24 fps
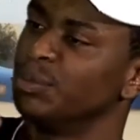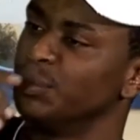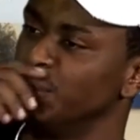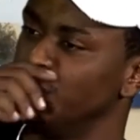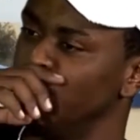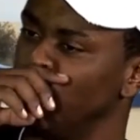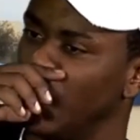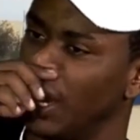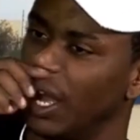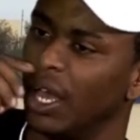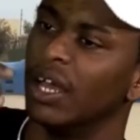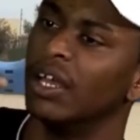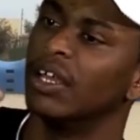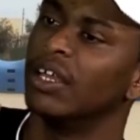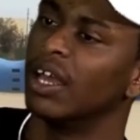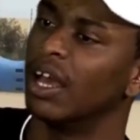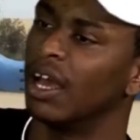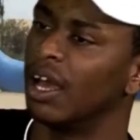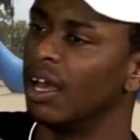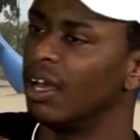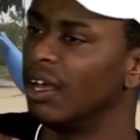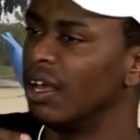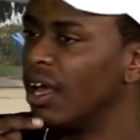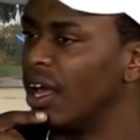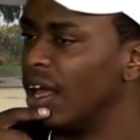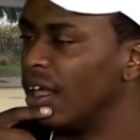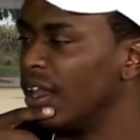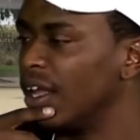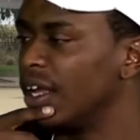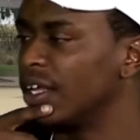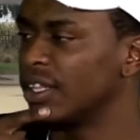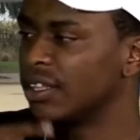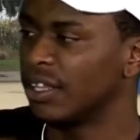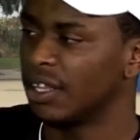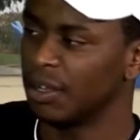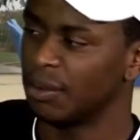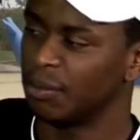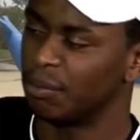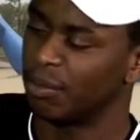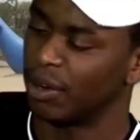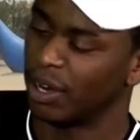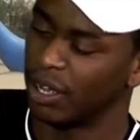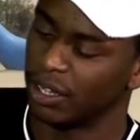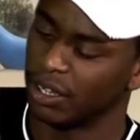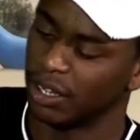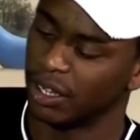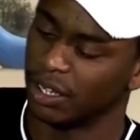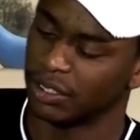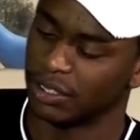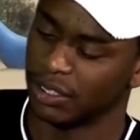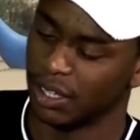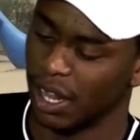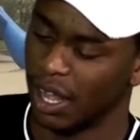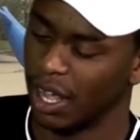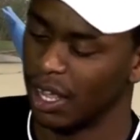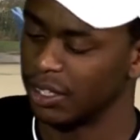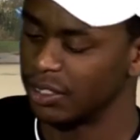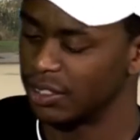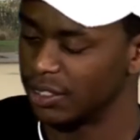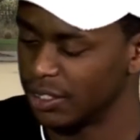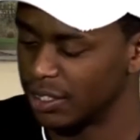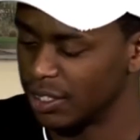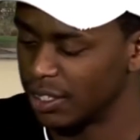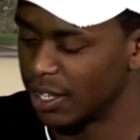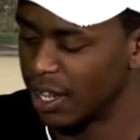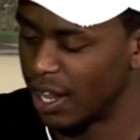Yeah. Yeah. I like the brand. That's classy. Yep.